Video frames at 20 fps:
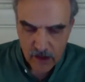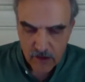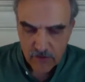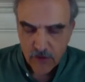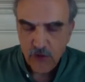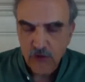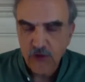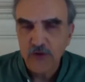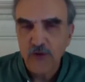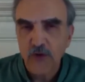
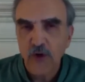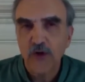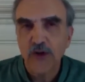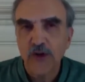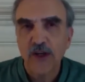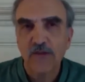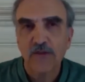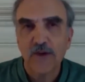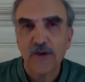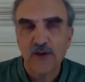First of all, a
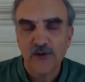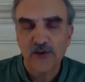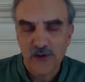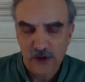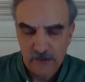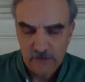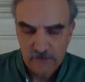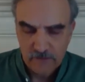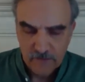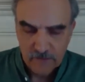
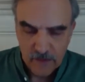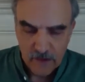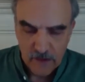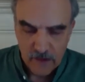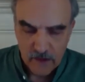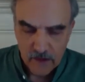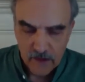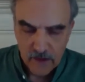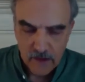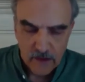definition
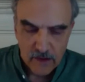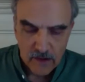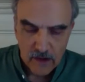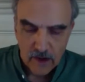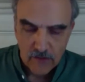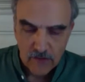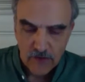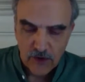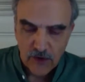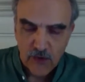
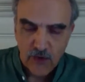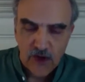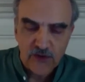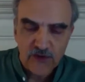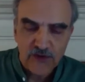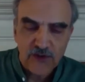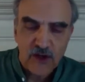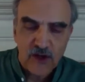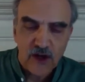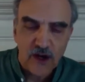of the
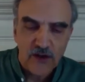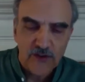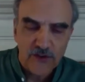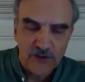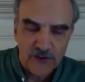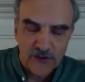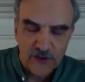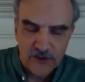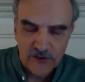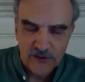Christ
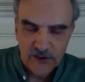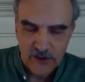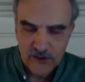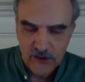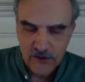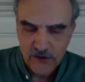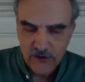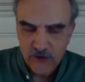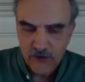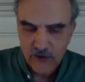consciousness. And
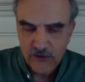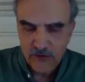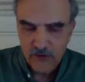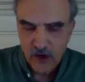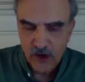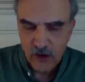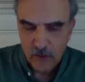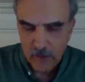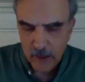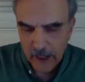this is
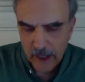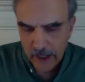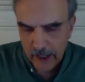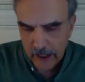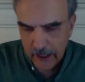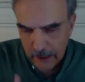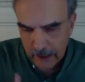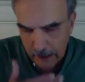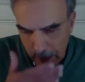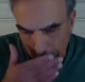from
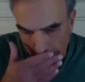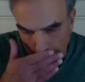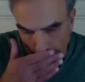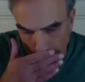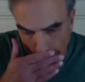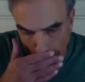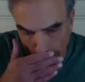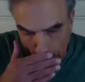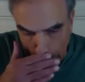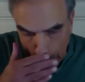a
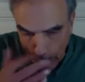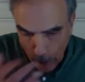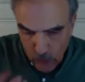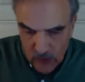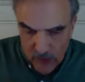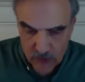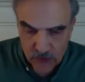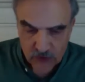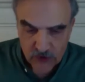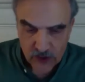
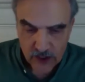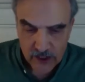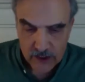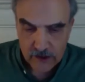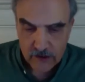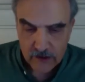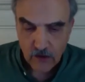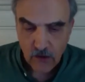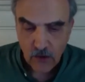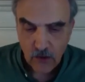website
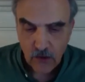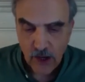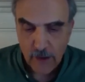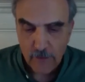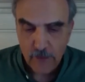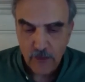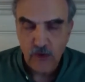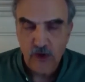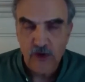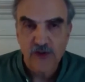called
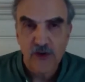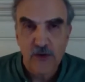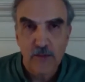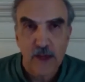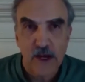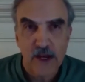Operation